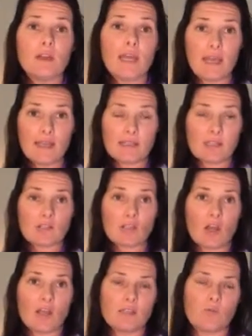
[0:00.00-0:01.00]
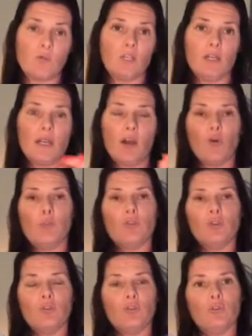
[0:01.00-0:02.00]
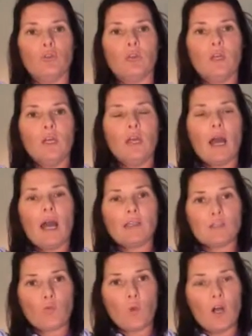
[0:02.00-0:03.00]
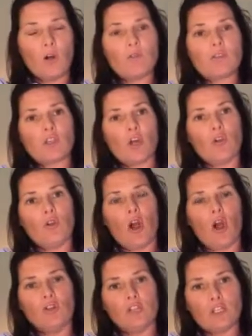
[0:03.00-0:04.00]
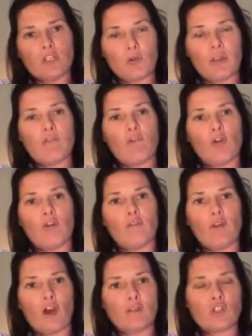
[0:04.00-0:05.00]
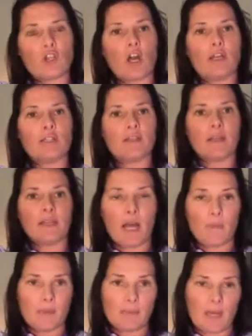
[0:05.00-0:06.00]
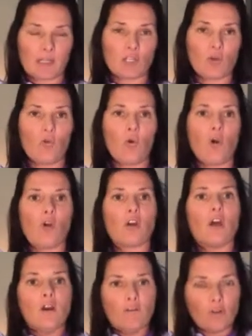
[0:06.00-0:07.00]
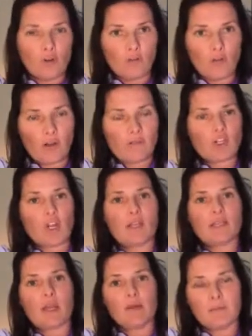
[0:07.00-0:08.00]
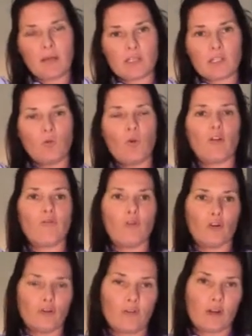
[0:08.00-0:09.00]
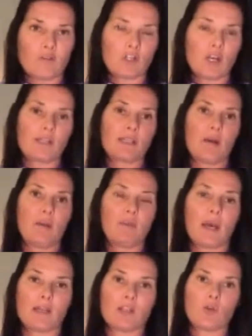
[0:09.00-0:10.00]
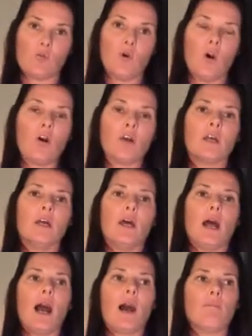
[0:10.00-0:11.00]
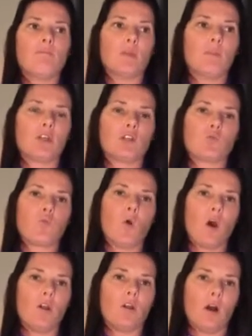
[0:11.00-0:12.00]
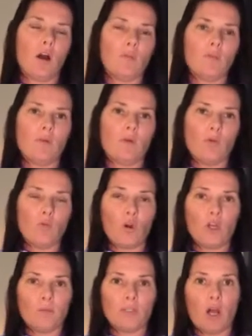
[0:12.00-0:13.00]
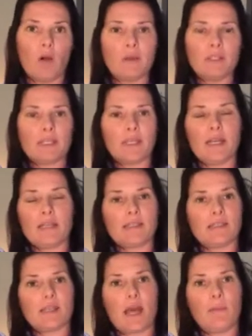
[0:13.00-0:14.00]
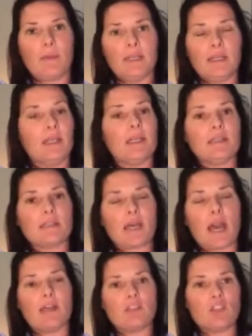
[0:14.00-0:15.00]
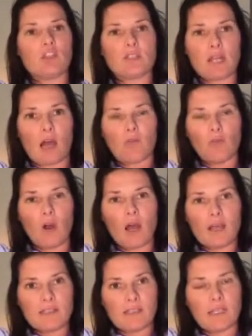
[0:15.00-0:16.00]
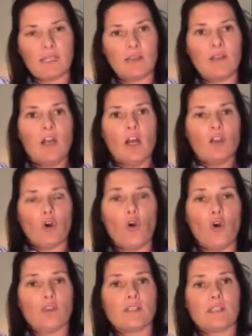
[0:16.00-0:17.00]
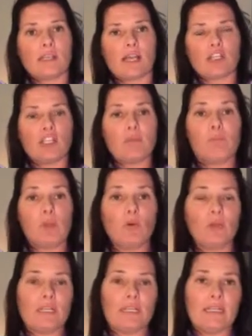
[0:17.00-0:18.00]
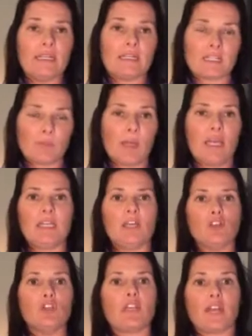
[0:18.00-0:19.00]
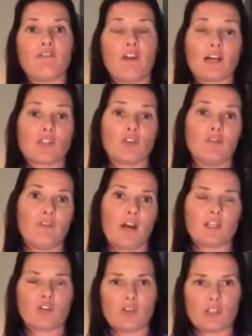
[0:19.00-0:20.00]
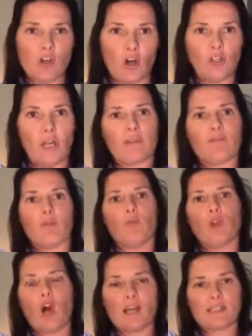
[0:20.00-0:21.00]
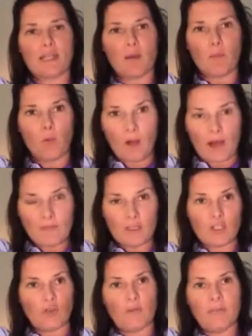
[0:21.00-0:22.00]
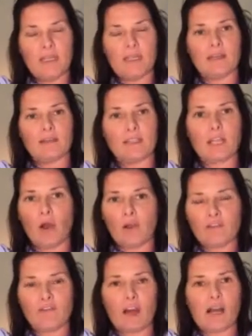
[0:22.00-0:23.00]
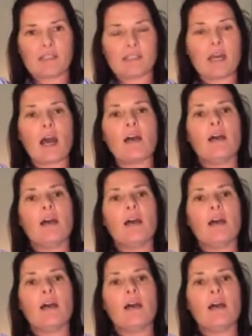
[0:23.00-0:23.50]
exercise will help you as well. So only doing four or five strides and then coming back to the walk, four or five strides coming back to the walk, four or five strides coming back to the walk. Um, because what I'm what I'm going to guess is happening is as you start rising, the horse is actually building in his speed and you get faster and faster. It's not like from rise number one that you're immediately going faster.